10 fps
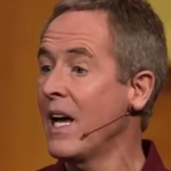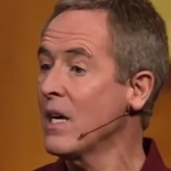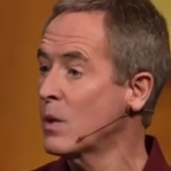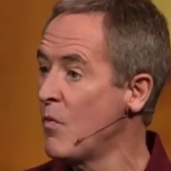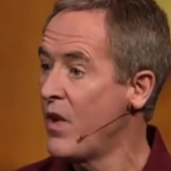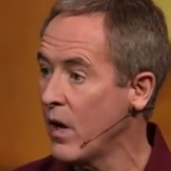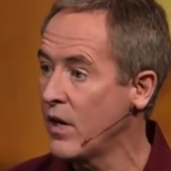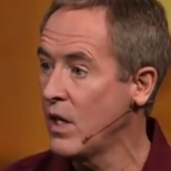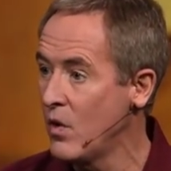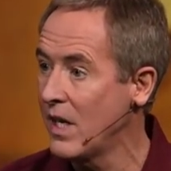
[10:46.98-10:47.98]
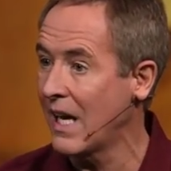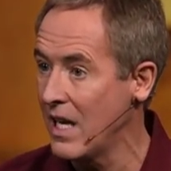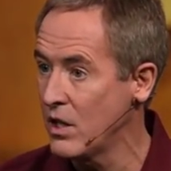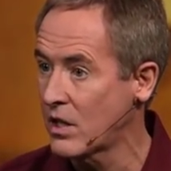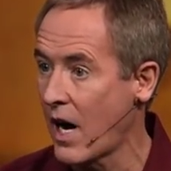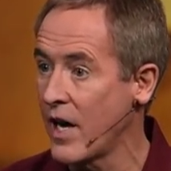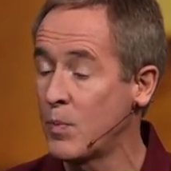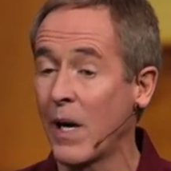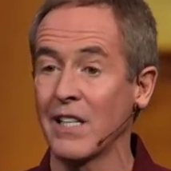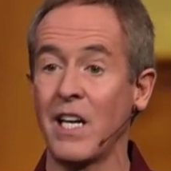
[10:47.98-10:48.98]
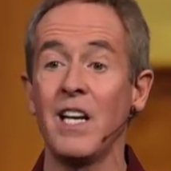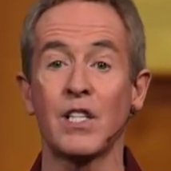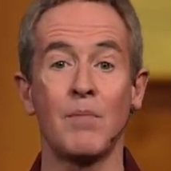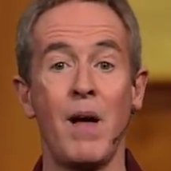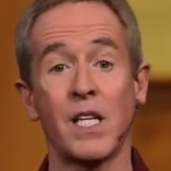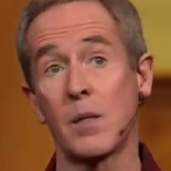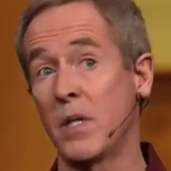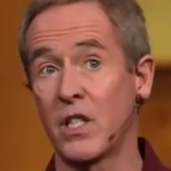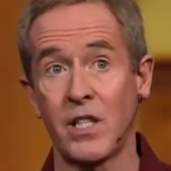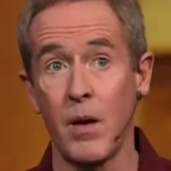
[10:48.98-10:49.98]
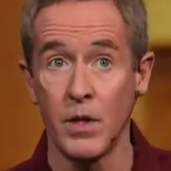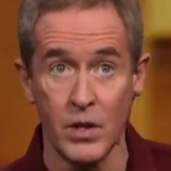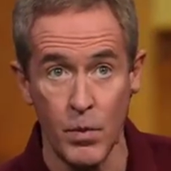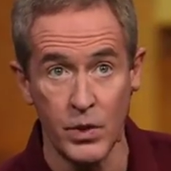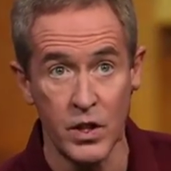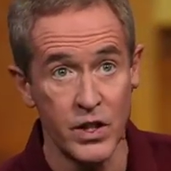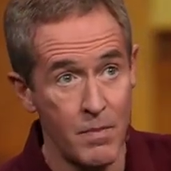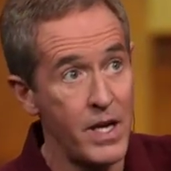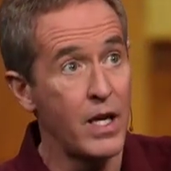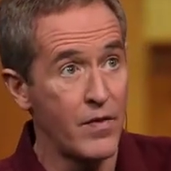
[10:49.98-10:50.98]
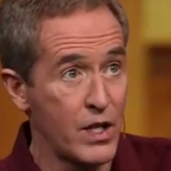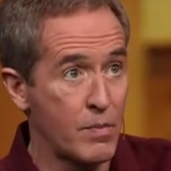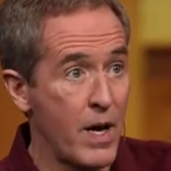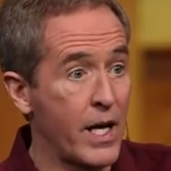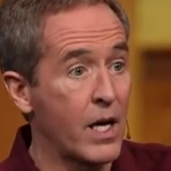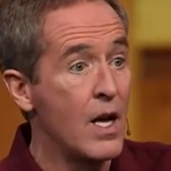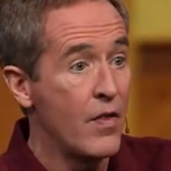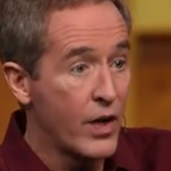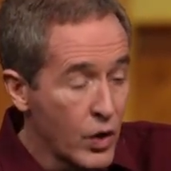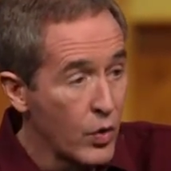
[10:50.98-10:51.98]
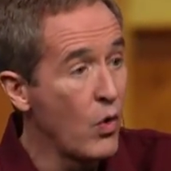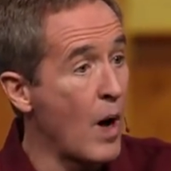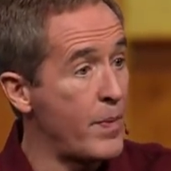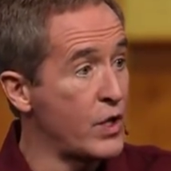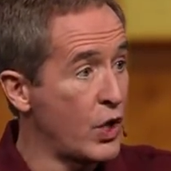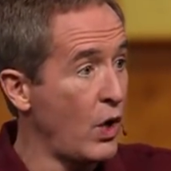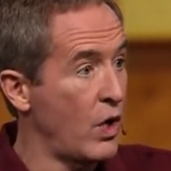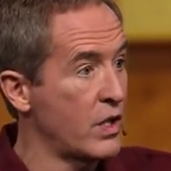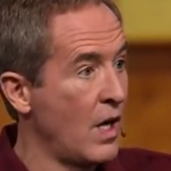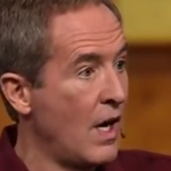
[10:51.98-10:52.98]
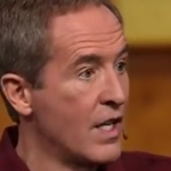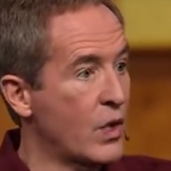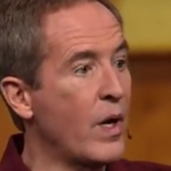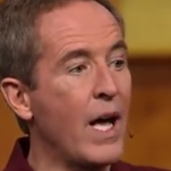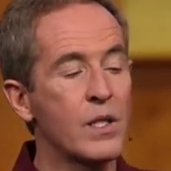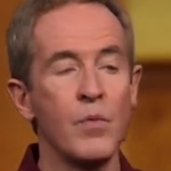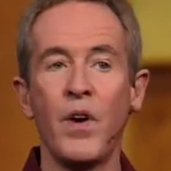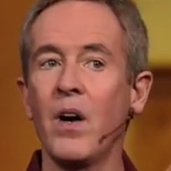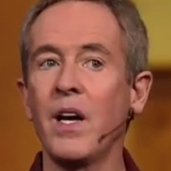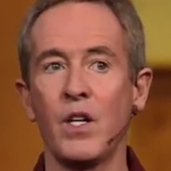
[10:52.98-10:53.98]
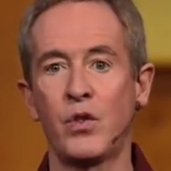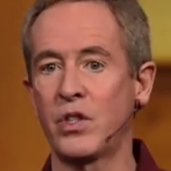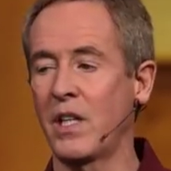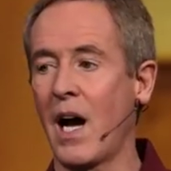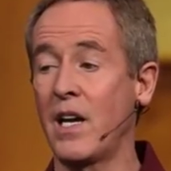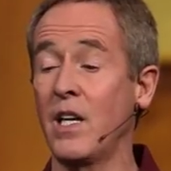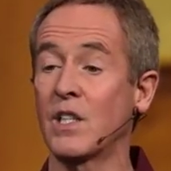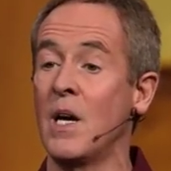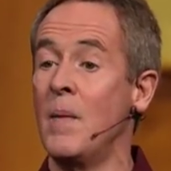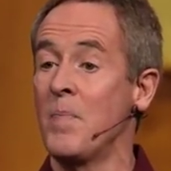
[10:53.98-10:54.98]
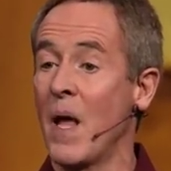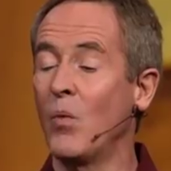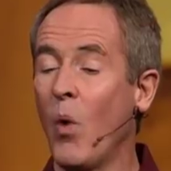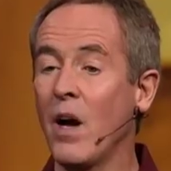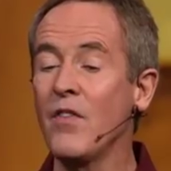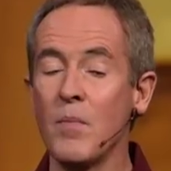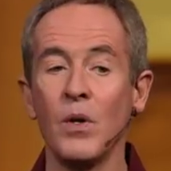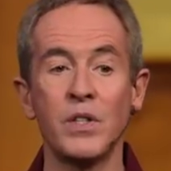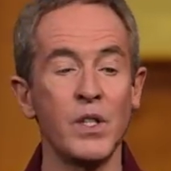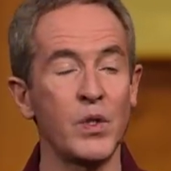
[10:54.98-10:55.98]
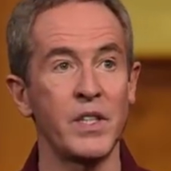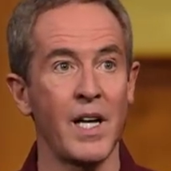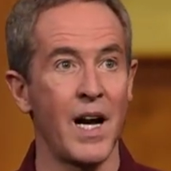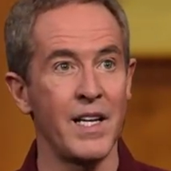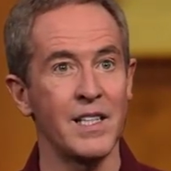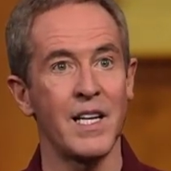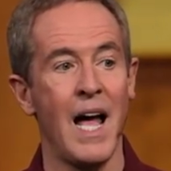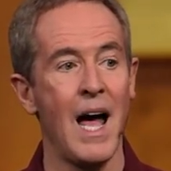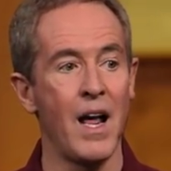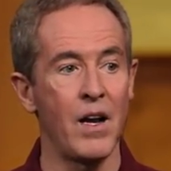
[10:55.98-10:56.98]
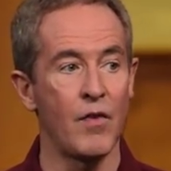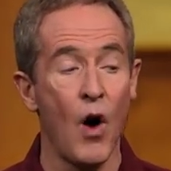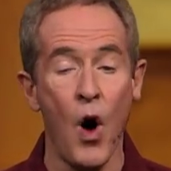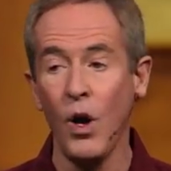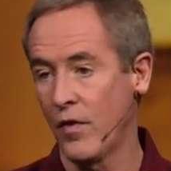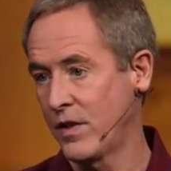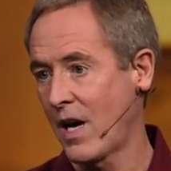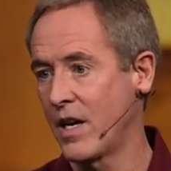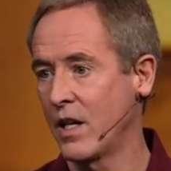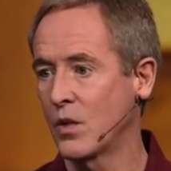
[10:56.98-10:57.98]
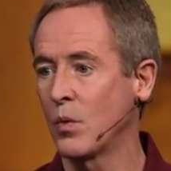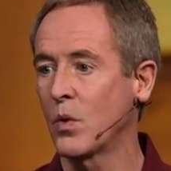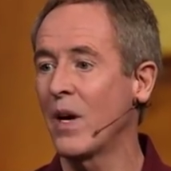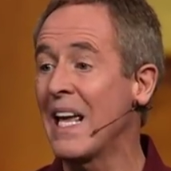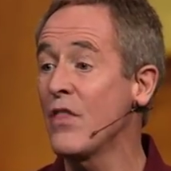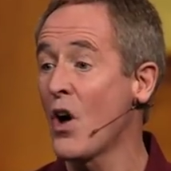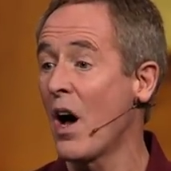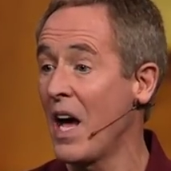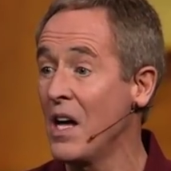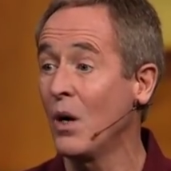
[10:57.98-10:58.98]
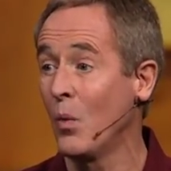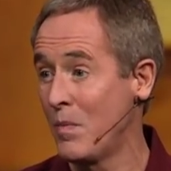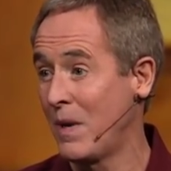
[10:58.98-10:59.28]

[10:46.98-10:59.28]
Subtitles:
has some very unique insights because he doesn't make some of the same assumptions that many of us make that grew up in church. So he had some very interesting ideas. And one of the most interesting ideas he had of all of his ideas was what he thought hell would be